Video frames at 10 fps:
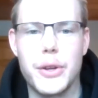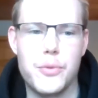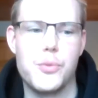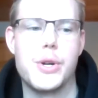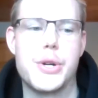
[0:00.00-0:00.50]
Like,
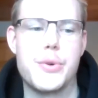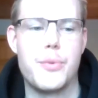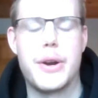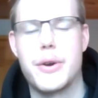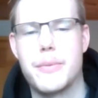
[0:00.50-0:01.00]
where
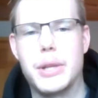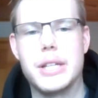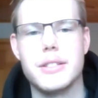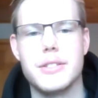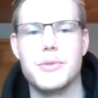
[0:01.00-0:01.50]
are
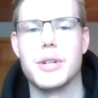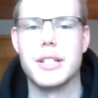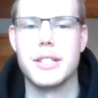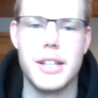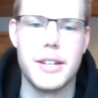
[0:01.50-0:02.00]
places you want to